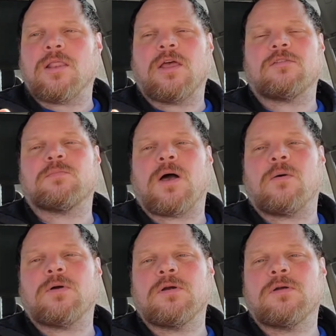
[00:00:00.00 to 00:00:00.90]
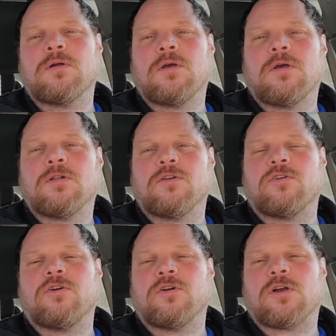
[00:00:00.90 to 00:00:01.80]
less power to
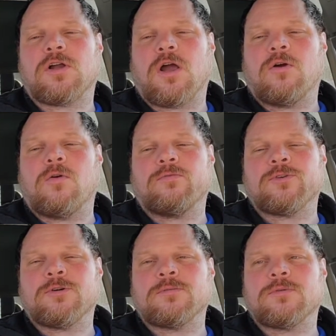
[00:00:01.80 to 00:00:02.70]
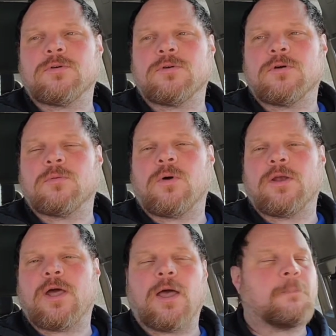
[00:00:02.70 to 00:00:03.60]
turn the car over or
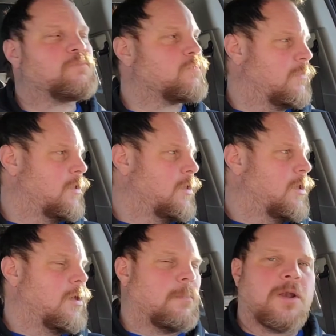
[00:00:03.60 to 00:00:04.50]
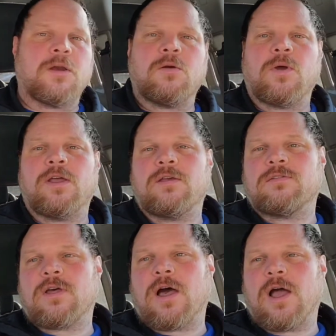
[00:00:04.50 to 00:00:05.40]
whatnot. But
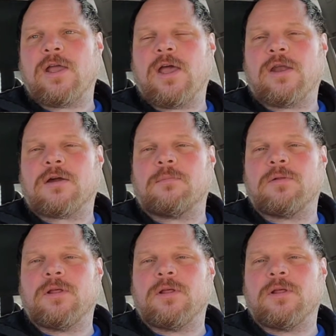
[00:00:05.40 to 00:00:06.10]
anyways, I had a